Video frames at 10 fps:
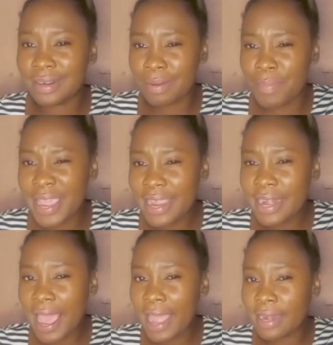
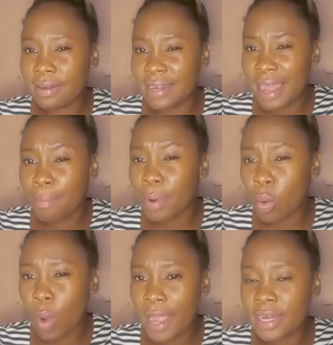remain at number
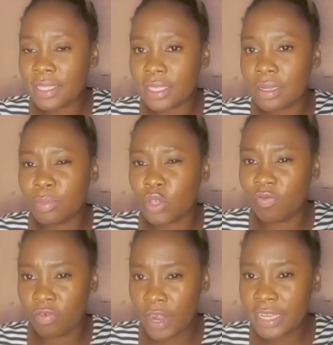one in terms
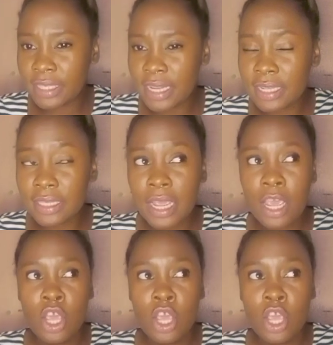of ratings.